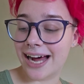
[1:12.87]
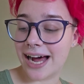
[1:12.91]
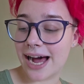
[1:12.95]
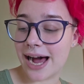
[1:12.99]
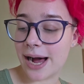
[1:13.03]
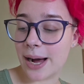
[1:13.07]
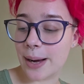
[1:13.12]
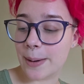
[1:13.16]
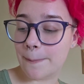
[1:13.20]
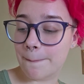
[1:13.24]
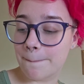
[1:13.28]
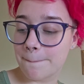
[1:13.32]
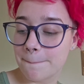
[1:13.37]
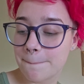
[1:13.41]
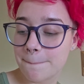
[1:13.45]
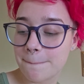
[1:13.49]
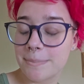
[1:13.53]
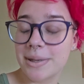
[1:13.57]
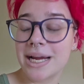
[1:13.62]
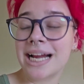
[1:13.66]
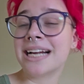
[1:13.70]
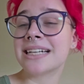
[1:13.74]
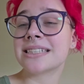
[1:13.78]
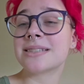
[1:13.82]

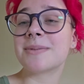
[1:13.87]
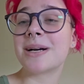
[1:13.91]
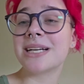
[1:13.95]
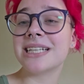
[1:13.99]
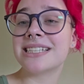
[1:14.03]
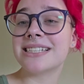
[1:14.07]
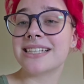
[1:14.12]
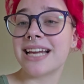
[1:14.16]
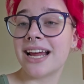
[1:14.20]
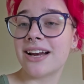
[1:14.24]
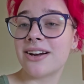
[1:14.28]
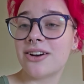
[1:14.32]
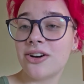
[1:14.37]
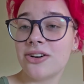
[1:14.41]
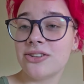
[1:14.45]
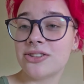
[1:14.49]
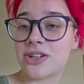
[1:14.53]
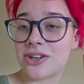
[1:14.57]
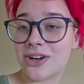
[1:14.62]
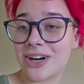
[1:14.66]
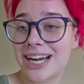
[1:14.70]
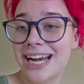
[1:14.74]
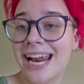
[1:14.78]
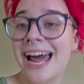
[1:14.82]
because my
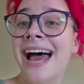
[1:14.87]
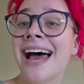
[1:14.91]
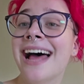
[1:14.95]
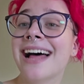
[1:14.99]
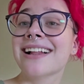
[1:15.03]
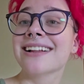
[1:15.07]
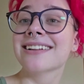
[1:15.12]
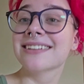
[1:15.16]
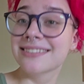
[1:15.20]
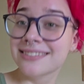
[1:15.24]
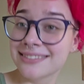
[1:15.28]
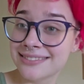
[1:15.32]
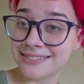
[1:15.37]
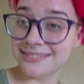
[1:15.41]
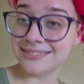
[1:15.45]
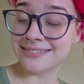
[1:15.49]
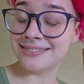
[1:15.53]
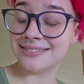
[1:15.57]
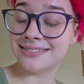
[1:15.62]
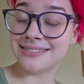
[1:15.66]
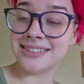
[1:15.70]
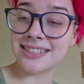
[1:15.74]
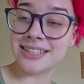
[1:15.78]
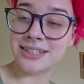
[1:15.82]
standards are in hell.
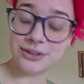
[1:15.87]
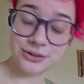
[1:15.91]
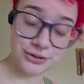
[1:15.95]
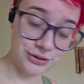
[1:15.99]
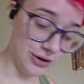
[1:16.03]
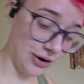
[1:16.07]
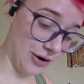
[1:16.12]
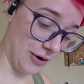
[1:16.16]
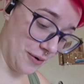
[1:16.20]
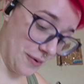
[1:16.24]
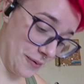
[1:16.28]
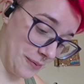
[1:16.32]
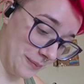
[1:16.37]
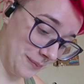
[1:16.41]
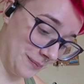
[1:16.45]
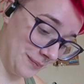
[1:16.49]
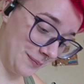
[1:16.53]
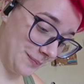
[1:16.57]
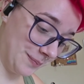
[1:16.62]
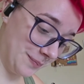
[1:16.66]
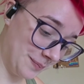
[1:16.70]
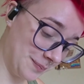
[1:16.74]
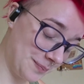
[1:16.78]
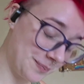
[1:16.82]
So
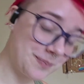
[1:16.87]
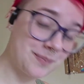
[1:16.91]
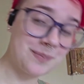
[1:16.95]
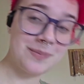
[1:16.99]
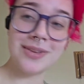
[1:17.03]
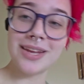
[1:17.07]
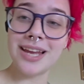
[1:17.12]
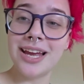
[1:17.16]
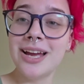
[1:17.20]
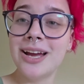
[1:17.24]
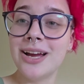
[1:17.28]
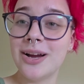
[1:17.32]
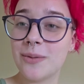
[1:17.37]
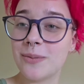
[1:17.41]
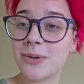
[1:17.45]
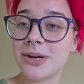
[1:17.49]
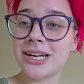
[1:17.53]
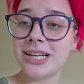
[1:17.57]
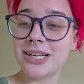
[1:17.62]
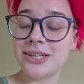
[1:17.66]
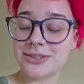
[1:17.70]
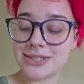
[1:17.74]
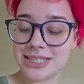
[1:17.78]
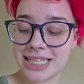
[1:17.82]

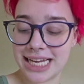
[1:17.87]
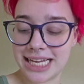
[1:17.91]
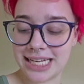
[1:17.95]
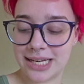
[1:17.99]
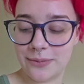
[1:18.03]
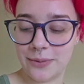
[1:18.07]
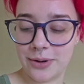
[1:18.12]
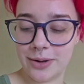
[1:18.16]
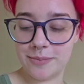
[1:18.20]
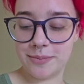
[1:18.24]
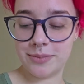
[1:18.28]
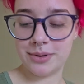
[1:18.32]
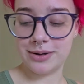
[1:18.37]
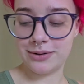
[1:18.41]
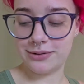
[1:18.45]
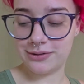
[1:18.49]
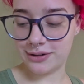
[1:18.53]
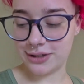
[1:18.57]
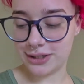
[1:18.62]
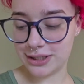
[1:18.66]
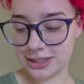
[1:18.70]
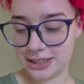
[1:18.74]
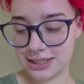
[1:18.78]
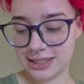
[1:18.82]
we're gonna use it anyway. But
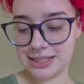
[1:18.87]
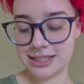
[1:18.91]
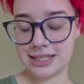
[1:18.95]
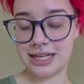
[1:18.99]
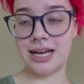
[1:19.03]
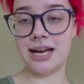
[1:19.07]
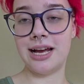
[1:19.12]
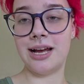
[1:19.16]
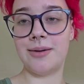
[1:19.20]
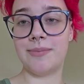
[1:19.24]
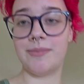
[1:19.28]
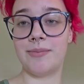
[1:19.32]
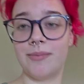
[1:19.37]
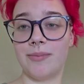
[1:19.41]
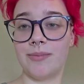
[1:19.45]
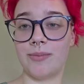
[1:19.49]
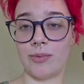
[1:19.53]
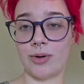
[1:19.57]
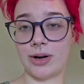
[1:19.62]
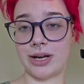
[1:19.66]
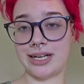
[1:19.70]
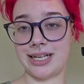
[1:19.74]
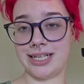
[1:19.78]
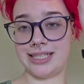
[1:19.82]
first,
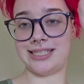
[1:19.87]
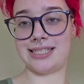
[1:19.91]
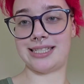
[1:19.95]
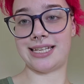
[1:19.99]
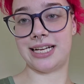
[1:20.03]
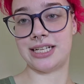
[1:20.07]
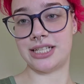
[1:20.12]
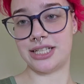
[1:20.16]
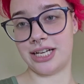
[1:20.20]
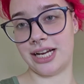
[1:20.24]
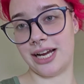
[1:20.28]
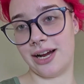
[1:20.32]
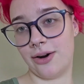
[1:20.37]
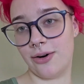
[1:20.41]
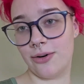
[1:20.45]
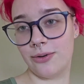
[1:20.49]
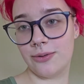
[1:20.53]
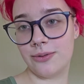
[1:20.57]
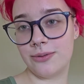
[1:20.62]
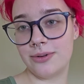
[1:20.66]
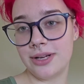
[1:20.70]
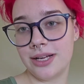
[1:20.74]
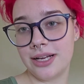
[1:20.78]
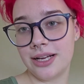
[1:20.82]
we're gonna sketch it
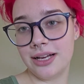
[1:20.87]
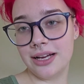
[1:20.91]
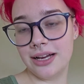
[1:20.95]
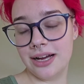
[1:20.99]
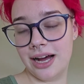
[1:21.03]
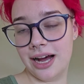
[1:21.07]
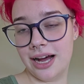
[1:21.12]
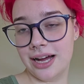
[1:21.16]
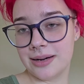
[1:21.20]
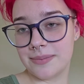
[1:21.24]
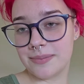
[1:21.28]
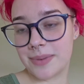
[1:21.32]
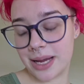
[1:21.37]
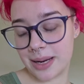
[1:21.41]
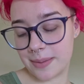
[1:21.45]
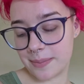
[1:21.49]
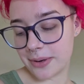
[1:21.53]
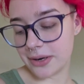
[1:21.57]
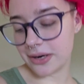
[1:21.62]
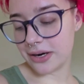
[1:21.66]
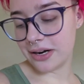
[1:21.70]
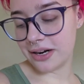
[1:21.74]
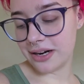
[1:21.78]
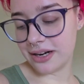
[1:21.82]
out on
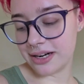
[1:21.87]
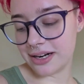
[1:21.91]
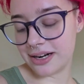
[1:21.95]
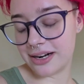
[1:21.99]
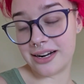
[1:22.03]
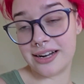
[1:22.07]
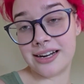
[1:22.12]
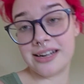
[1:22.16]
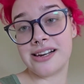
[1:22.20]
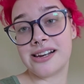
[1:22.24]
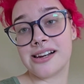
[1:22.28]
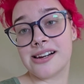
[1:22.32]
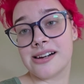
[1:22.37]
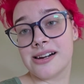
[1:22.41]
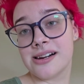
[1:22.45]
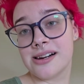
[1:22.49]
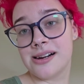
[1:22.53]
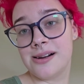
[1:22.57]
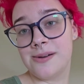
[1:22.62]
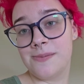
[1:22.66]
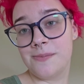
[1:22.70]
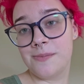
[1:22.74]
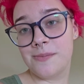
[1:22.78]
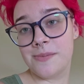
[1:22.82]
paper,
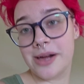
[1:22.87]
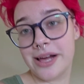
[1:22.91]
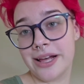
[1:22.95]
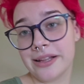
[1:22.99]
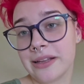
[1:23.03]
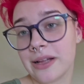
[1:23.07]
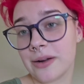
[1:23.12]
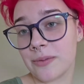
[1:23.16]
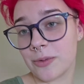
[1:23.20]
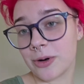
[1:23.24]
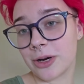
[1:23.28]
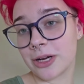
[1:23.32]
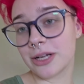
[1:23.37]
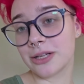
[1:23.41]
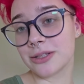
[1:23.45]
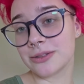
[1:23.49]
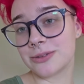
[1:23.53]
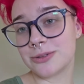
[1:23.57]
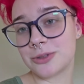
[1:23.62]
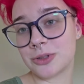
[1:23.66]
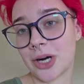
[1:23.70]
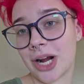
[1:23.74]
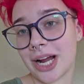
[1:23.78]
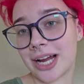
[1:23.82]
and then we're
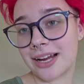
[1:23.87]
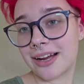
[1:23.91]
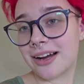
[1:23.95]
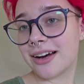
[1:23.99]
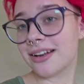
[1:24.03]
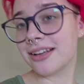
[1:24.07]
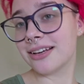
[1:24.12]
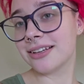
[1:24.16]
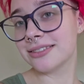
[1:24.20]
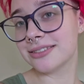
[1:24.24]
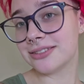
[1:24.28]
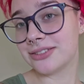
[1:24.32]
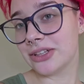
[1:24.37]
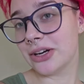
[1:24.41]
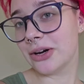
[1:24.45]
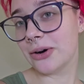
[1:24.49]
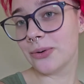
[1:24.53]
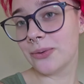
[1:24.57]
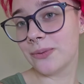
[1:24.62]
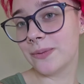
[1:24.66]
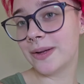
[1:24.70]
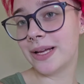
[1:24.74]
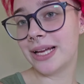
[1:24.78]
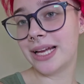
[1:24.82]
gonna try and cut it.
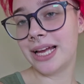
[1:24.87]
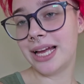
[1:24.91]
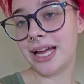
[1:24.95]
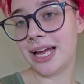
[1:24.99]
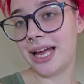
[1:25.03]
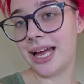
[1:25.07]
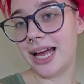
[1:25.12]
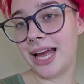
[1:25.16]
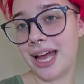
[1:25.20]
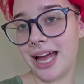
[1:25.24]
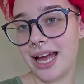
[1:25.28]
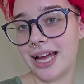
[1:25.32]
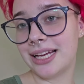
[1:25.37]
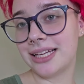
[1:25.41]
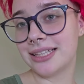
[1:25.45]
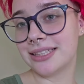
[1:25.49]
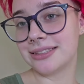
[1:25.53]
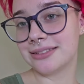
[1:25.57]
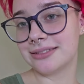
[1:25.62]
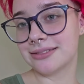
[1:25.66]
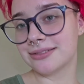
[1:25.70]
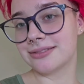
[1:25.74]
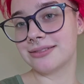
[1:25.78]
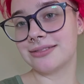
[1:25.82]
So
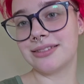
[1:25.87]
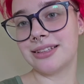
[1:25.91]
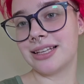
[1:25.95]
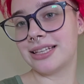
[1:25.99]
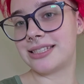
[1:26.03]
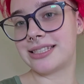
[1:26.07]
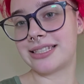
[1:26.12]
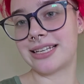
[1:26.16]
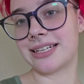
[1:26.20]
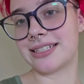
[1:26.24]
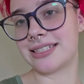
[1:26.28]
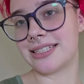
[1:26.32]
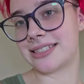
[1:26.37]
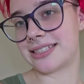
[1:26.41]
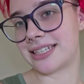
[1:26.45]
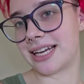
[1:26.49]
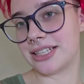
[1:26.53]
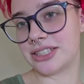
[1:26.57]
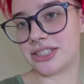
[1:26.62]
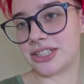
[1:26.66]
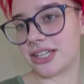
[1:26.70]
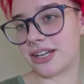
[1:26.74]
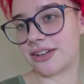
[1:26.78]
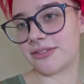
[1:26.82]
let's get to
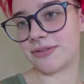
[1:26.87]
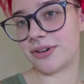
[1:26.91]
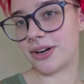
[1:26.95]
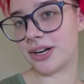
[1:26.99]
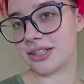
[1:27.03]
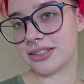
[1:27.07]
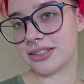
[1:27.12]
sketching it